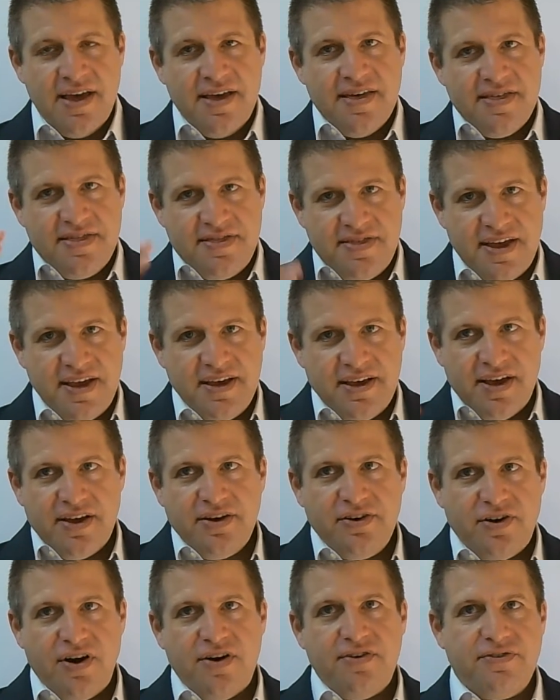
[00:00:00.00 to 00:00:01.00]
Think
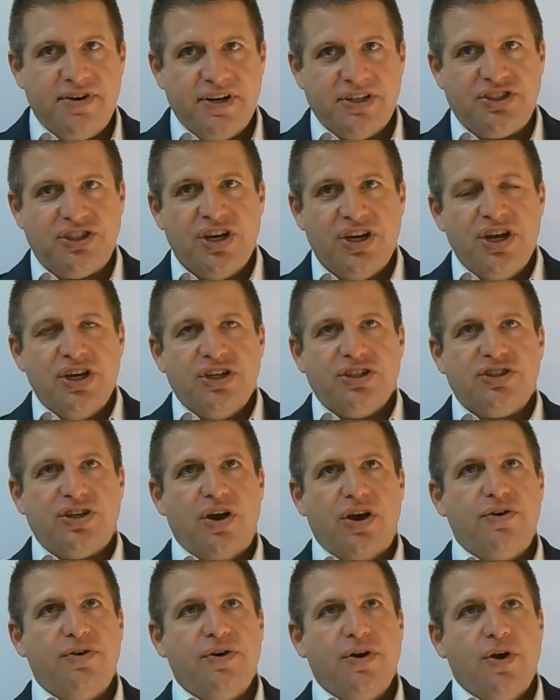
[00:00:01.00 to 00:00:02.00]
and Grow Rich.
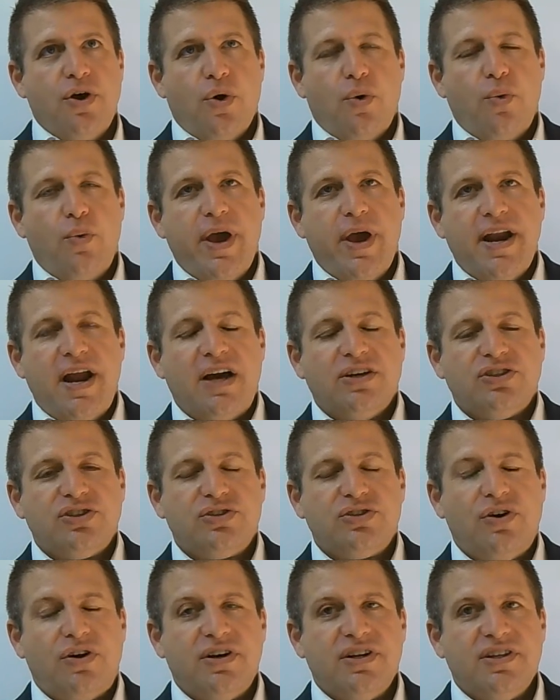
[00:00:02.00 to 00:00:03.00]
So when I
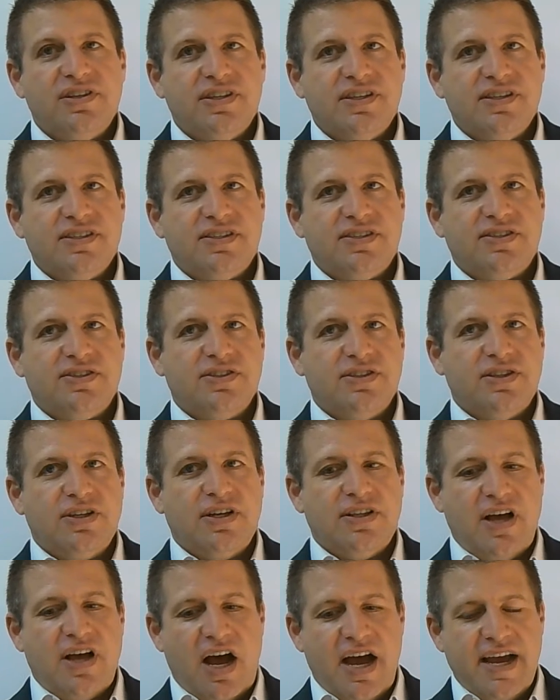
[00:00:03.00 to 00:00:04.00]
started this,
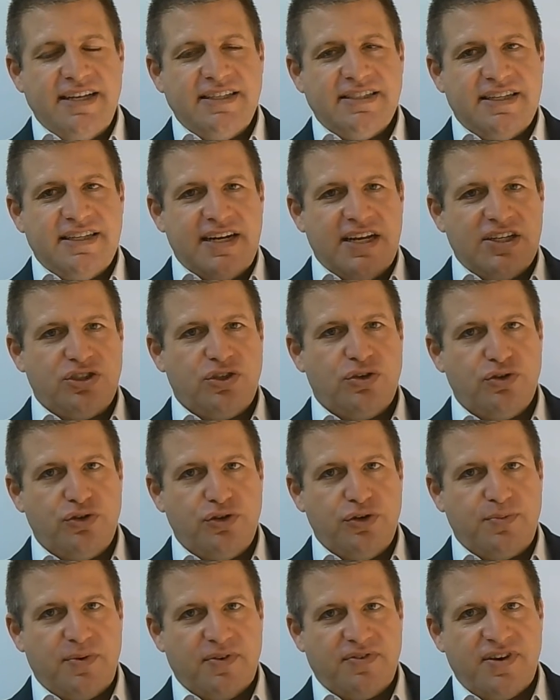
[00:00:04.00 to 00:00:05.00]
the I International
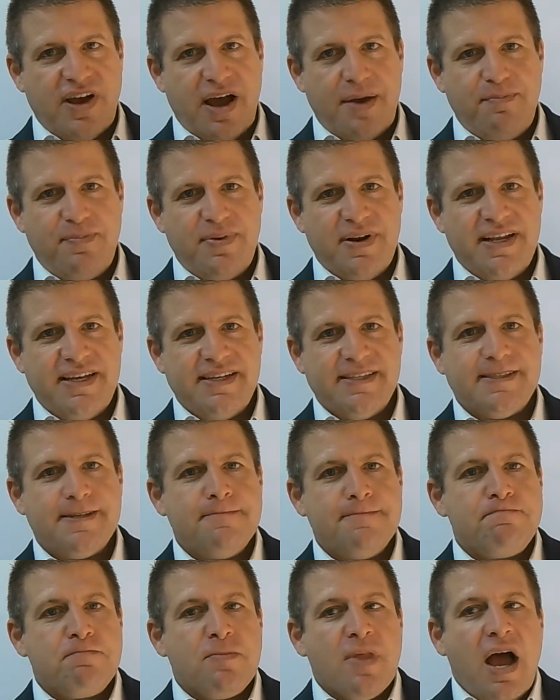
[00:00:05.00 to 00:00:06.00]
Group of Companies,
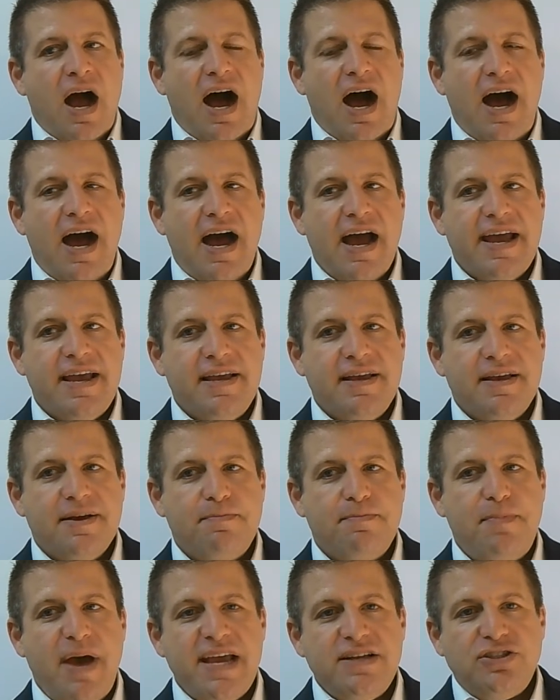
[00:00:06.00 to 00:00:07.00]
I
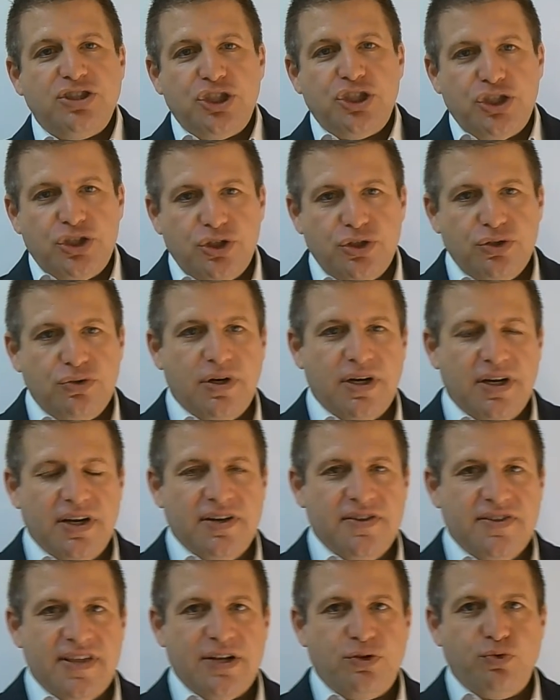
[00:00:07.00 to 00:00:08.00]
made
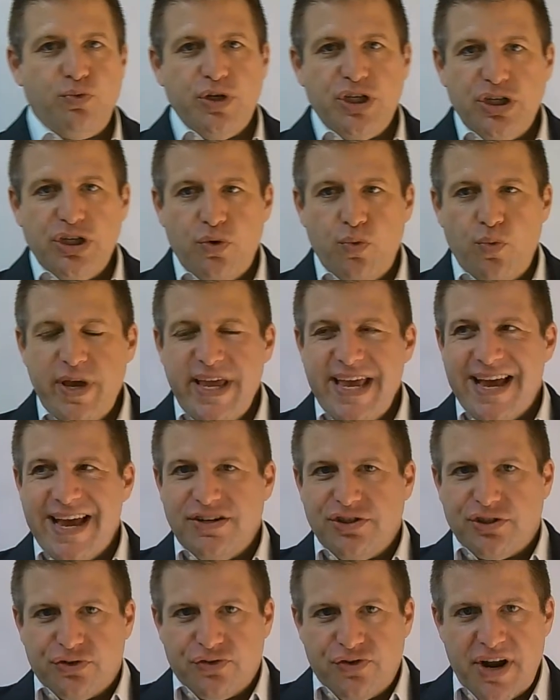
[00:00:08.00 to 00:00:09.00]
sure that we
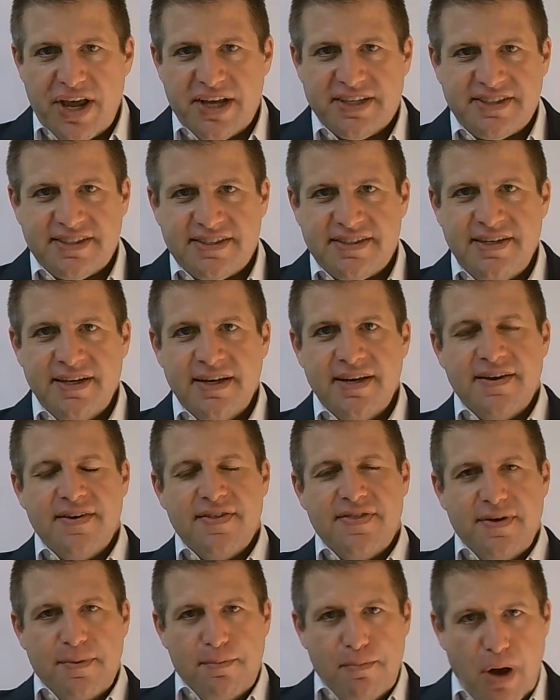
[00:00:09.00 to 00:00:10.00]
addressed
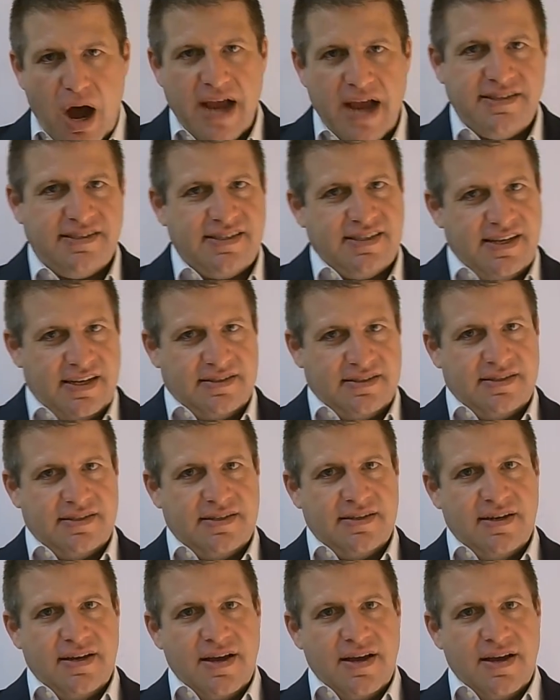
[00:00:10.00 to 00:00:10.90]
the mindset.